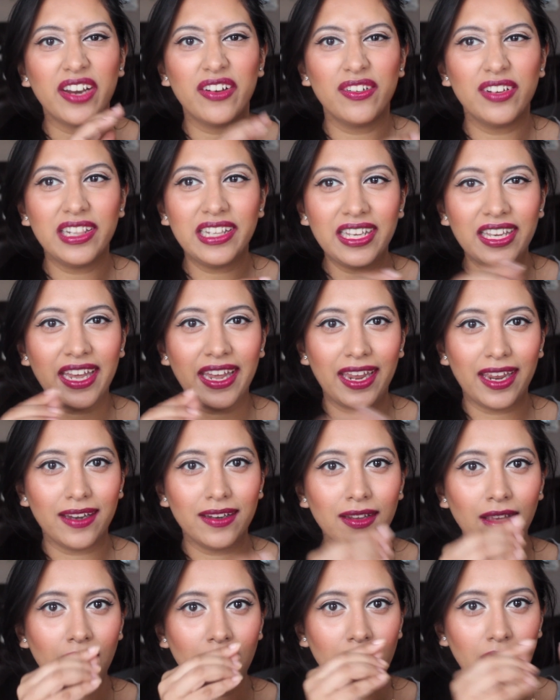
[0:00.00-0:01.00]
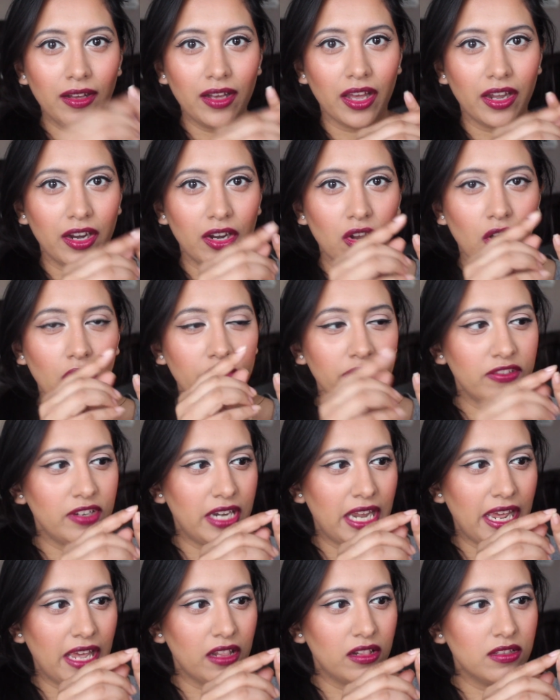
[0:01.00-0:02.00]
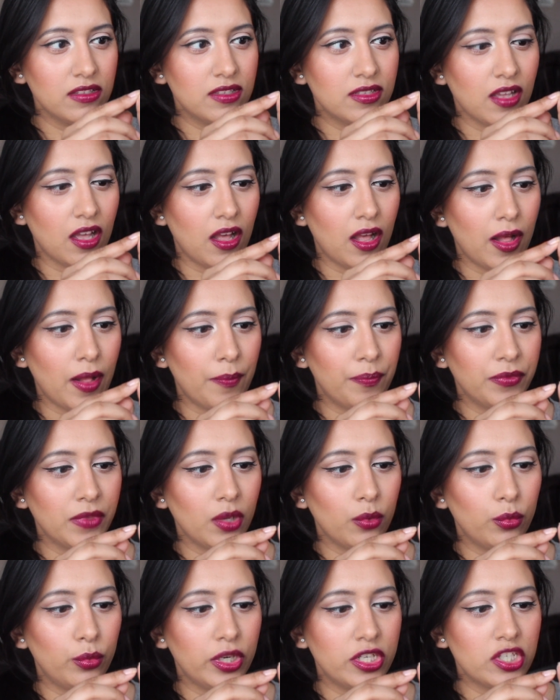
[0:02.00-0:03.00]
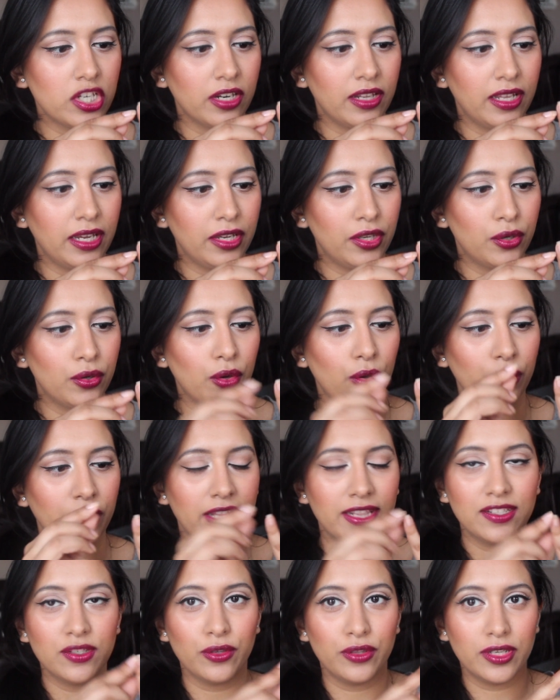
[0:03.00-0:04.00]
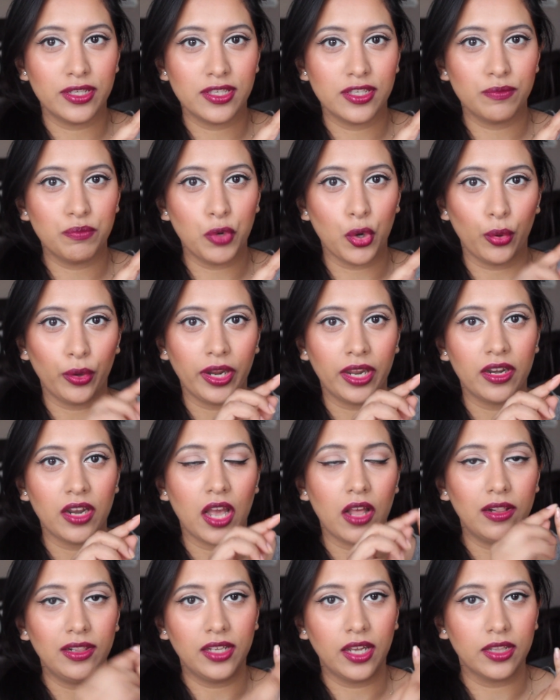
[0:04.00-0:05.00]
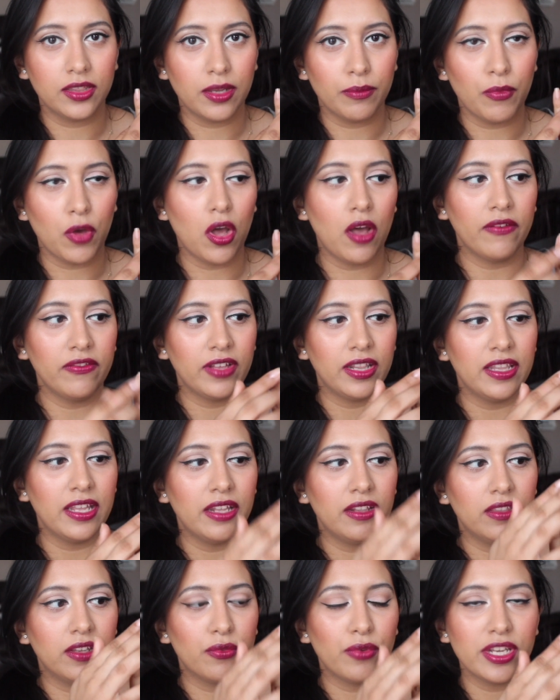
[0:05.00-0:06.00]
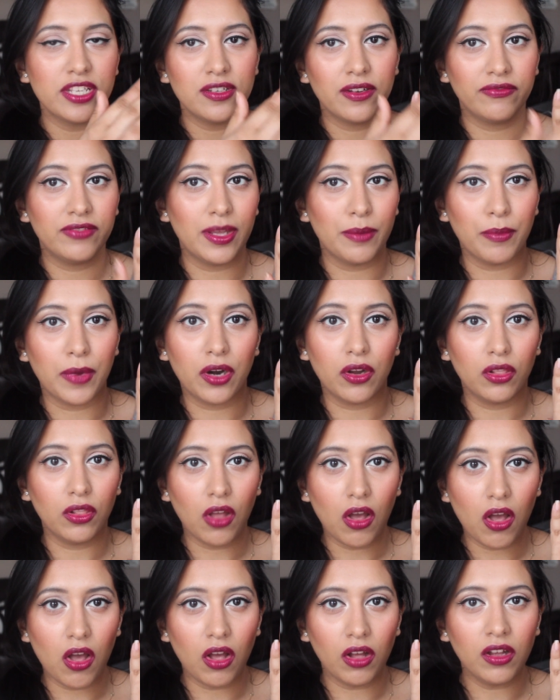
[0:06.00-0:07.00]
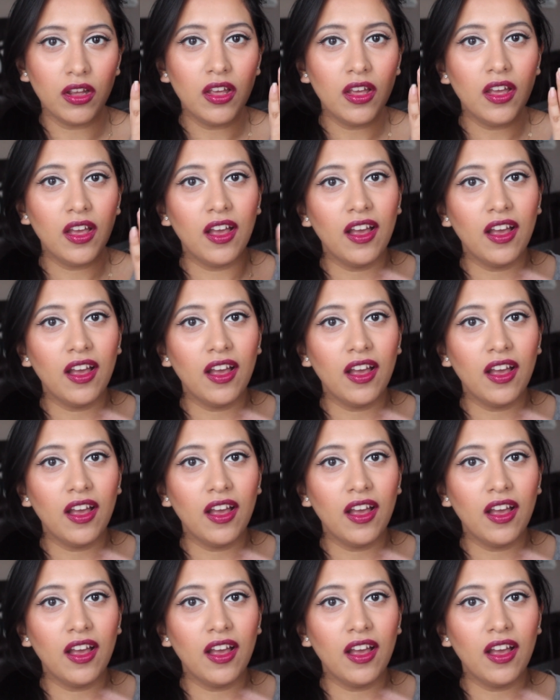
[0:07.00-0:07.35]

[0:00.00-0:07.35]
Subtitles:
I really hate cutting off nails which are like, you know, okay, so this is broken, I'll cut them off, and then the rest of them are long.